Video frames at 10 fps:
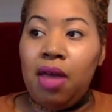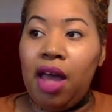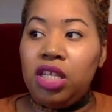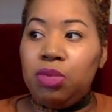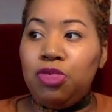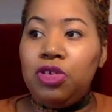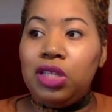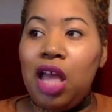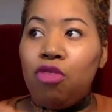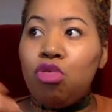And Spirit's
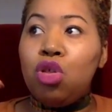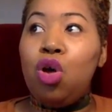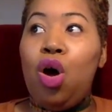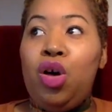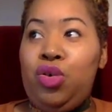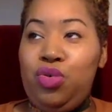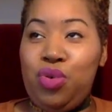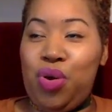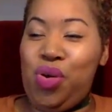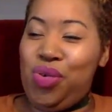like, no,
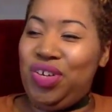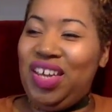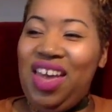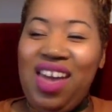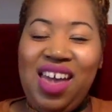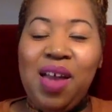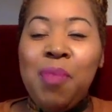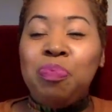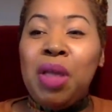okay,